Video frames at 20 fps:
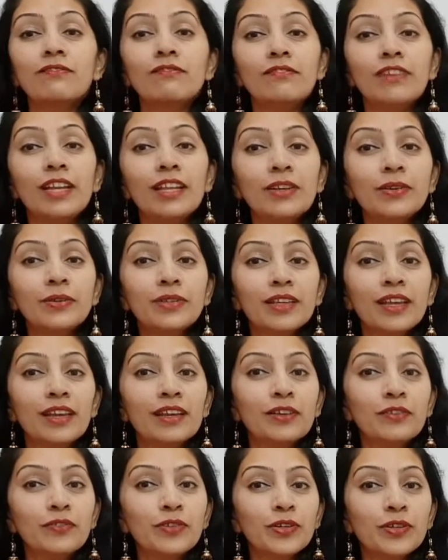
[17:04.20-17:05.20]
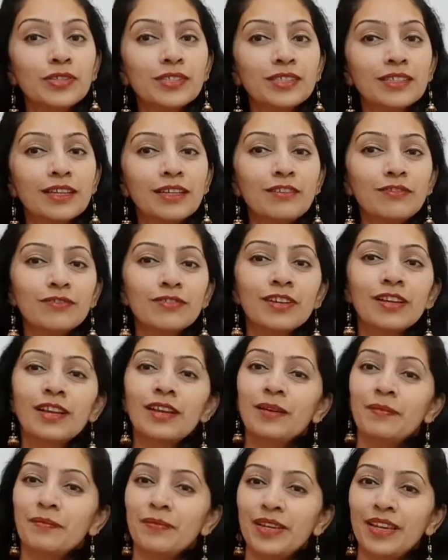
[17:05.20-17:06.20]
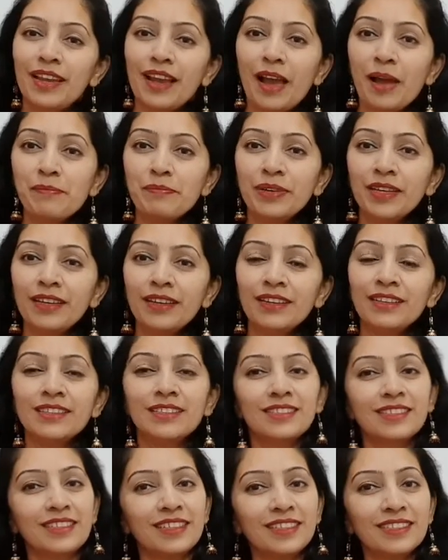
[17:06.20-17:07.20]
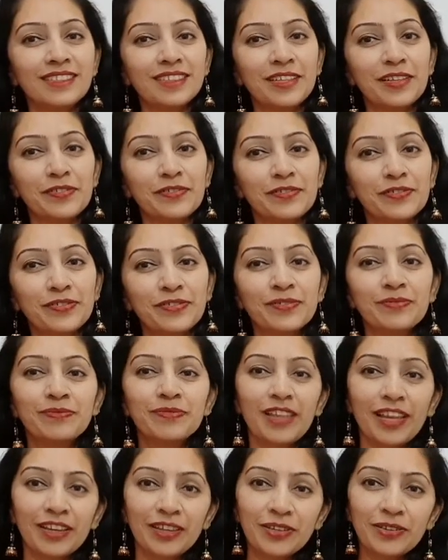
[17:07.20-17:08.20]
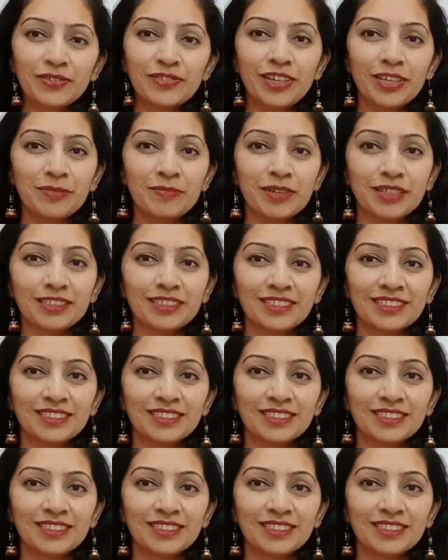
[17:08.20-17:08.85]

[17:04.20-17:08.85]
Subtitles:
very good care of yourself. Be happy, stay safe. Thank you very much.